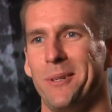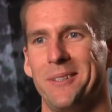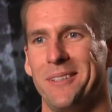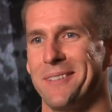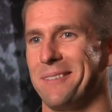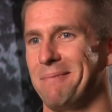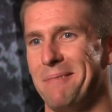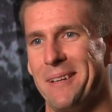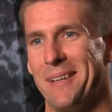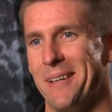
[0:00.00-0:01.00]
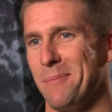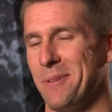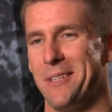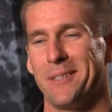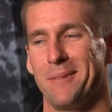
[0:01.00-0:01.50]
We were just,
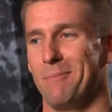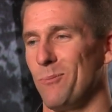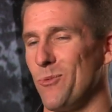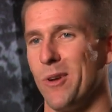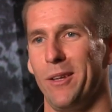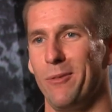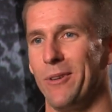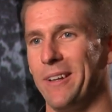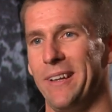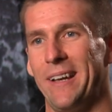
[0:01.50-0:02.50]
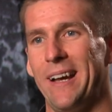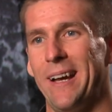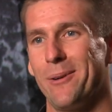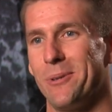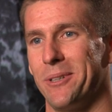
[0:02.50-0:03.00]
I mean, just really friendly
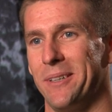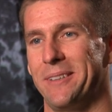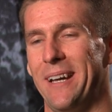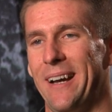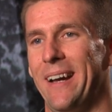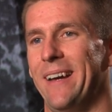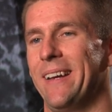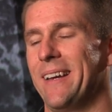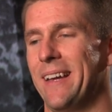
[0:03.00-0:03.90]
guy, real good guy,